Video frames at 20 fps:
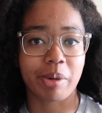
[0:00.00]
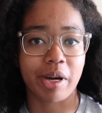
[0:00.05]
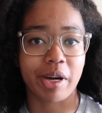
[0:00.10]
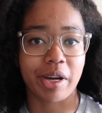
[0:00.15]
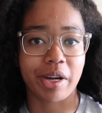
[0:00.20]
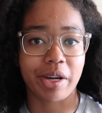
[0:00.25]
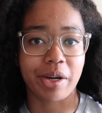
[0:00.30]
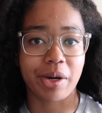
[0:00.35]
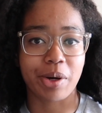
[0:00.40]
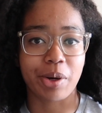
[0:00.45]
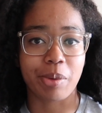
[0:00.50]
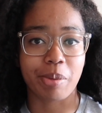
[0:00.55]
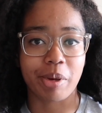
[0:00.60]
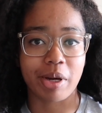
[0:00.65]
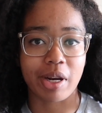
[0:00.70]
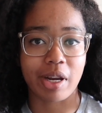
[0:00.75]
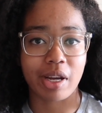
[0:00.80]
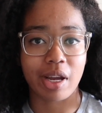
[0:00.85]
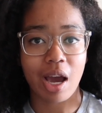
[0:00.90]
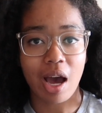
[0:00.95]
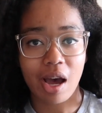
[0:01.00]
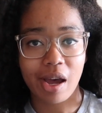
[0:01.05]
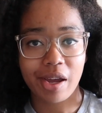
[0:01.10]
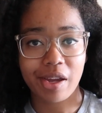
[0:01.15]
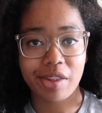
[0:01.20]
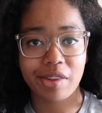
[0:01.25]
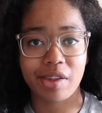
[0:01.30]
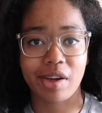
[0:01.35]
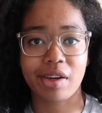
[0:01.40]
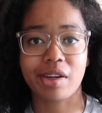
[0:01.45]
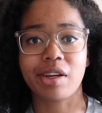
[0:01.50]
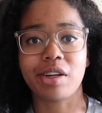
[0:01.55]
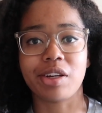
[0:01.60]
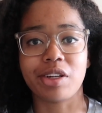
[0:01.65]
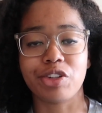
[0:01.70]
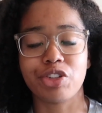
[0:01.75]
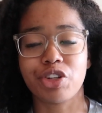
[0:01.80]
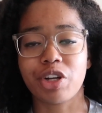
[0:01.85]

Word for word: by OpenAI that can